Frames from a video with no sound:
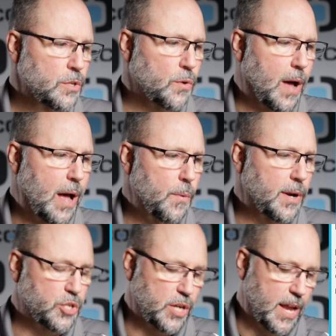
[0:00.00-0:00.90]
so I want
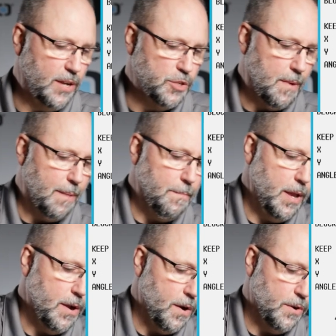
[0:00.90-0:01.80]
to change my
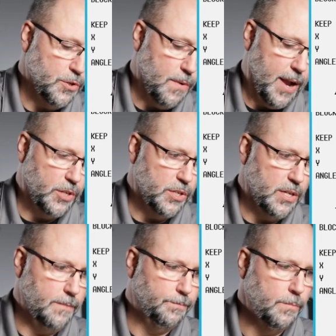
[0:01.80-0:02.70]
mirror
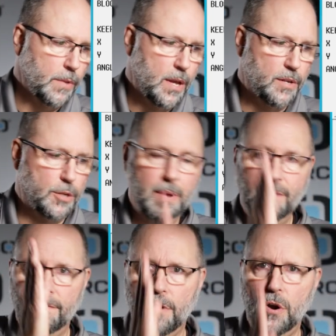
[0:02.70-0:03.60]
direction to
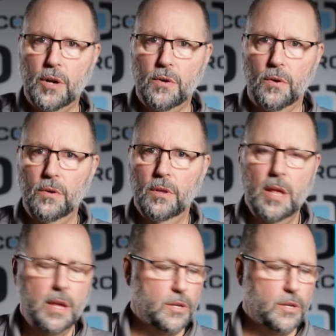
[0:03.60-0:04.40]
be vertical,